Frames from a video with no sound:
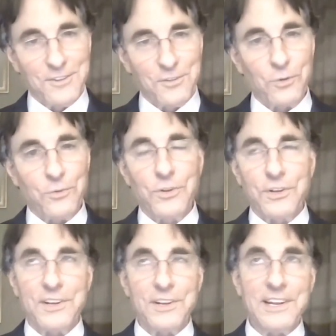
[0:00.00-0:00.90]
So
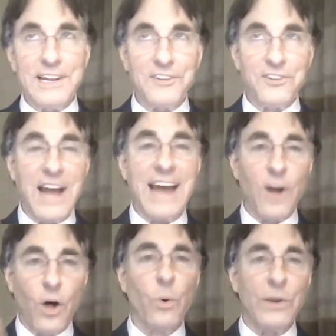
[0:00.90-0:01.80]
it's
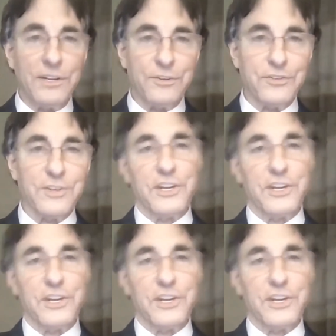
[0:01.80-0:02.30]
not always